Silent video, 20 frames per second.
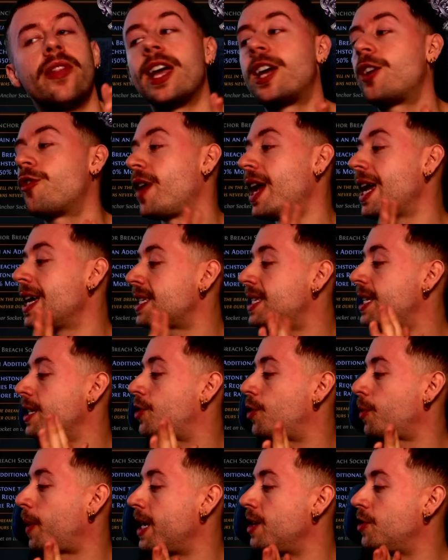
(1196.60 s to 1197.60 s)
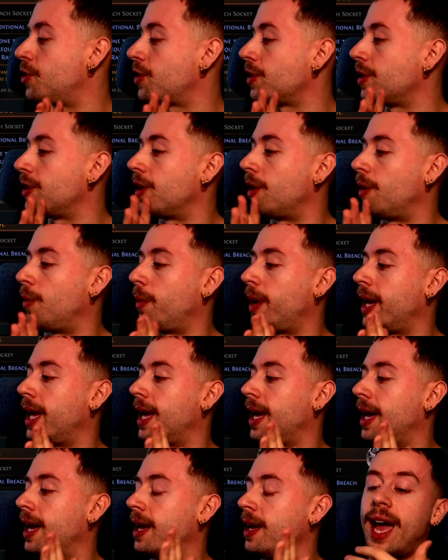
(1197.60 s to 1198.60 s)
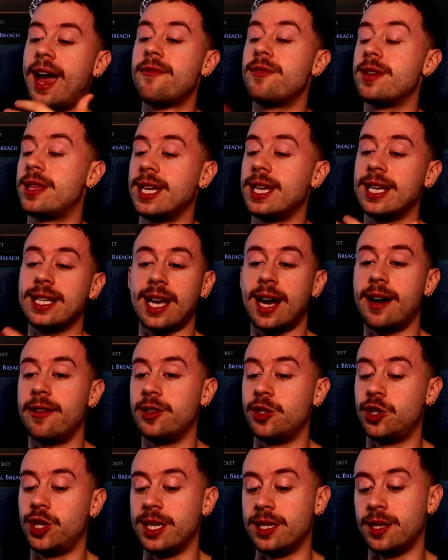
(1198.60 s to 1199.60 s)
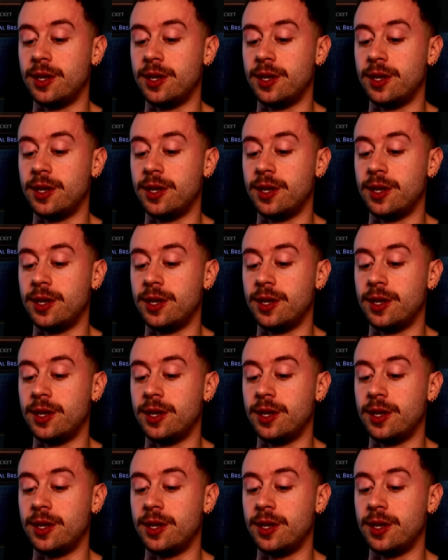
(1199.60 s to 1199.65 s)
create a situation where everything's RNG,